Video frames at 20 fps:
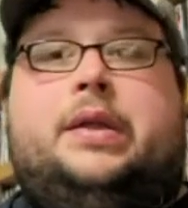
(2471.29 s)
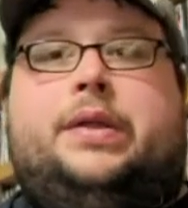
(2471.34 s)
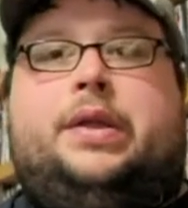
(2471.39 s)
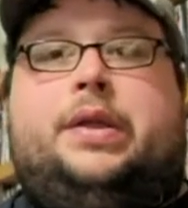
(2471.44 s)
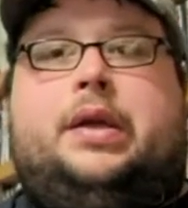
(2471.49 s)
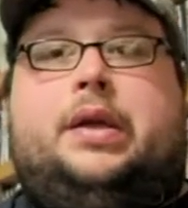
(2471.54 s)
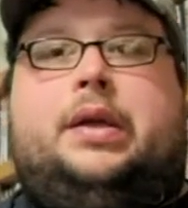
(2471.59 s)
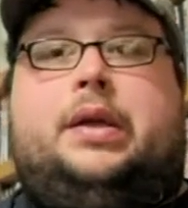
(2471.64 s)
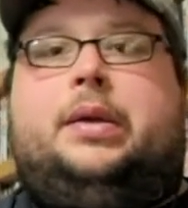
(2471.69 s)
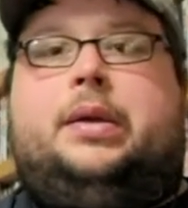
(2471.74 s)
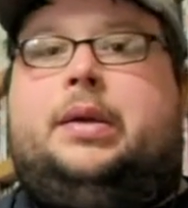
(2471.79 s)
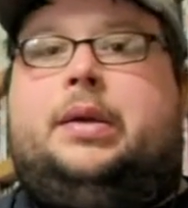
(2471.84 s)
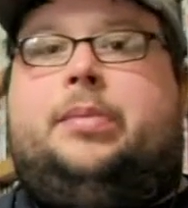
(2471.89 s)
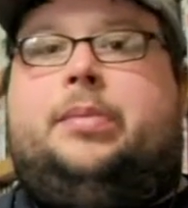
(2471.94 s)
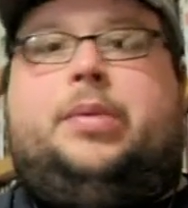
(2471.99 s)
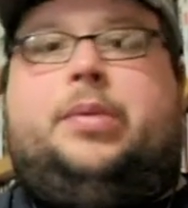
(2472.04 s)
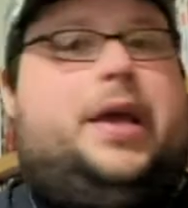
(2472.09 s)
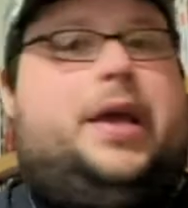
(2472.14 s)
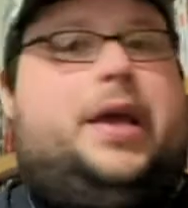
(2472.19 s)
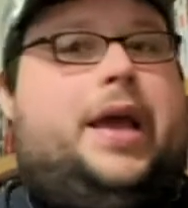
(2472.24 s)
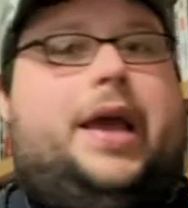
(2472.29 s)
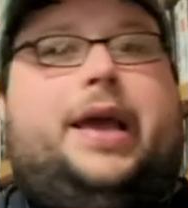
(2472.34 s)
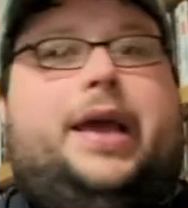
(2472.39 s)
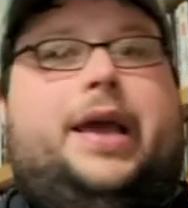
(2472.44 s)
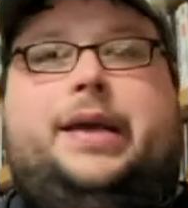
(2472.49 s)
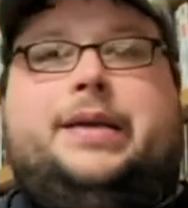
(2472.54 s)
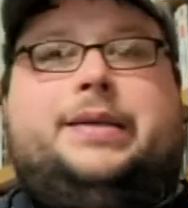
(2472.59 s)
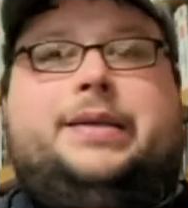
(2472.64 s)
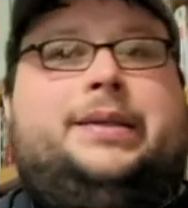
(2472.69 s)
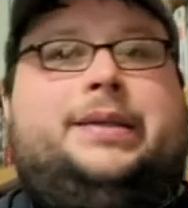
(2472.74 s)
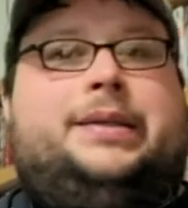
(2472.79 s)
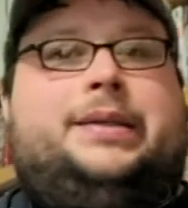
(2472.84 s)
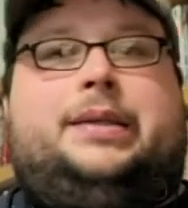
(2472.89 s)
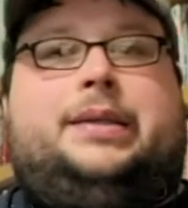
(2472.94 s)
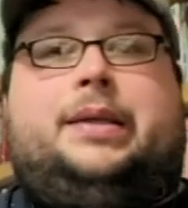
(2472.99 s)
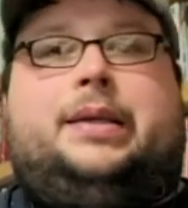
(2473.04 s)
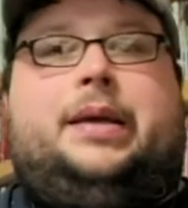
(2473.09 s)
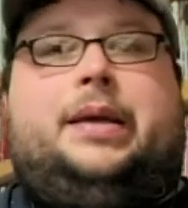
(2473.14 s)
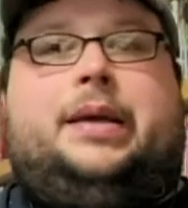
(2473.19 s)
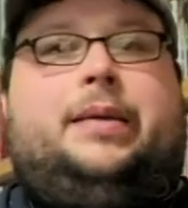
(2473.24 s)
the PAs,
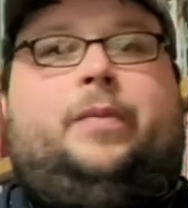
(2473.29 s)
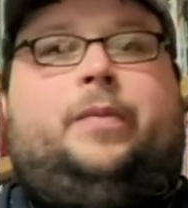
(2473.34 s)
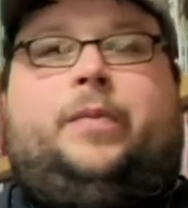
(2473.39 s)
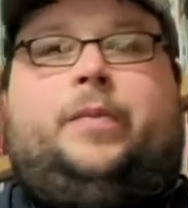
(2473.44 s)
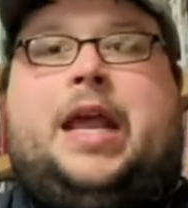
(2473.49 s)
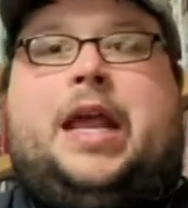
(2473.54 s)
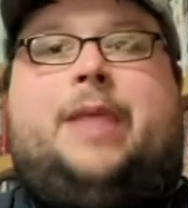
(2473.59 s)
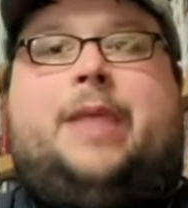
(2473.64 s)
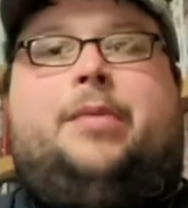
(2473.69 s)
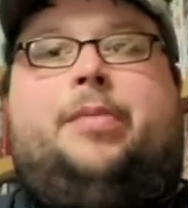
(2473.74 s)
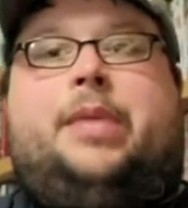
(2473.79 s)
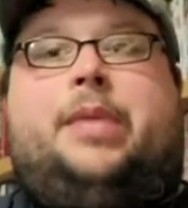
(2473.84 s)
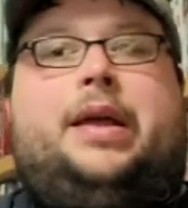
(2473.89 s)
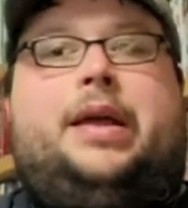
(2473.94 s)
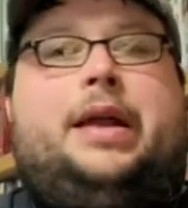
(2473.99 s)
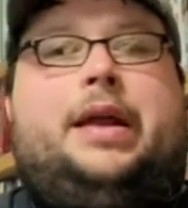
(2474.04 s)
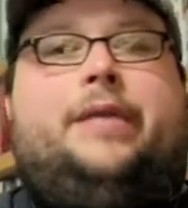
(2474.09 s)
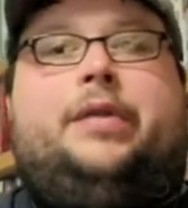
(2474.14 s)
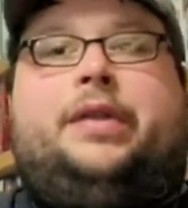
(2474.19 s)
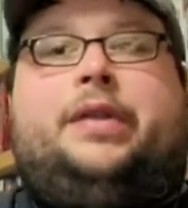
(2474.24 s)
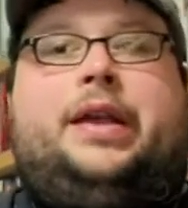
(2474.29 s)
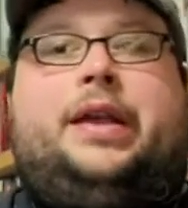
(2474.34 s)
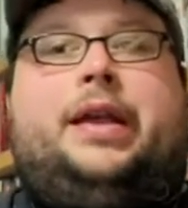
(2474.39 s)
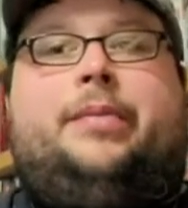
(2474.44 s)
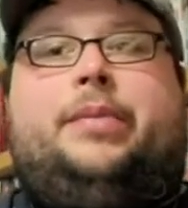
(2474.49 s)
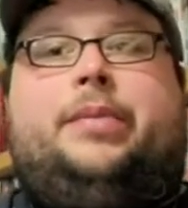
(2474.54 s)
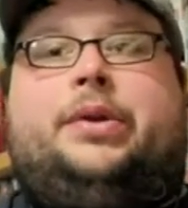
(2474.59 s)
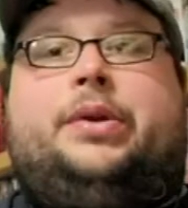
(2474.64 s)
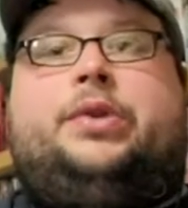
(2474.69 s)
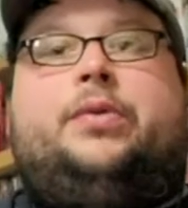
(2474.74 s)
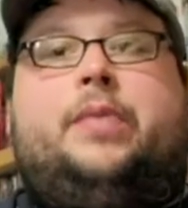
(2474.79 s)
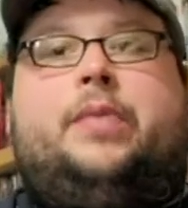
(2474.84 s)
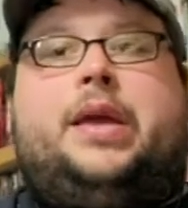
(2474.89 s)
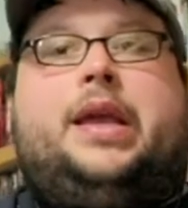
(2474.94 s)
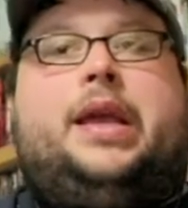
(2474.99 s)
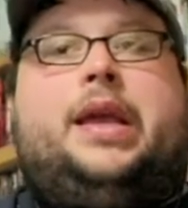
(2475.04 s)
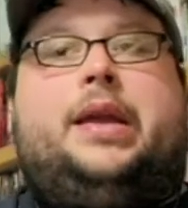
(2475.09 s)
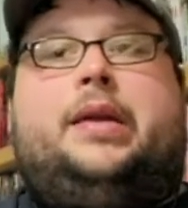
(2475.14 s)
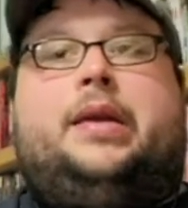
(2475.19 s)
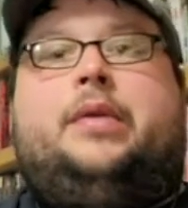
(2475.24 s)
the cameraman, everything in
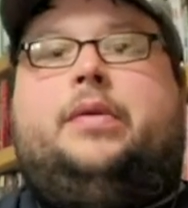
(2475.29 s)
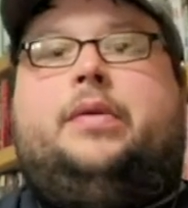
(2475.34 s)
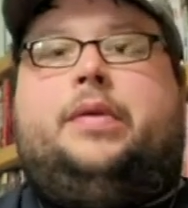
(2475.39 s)
between.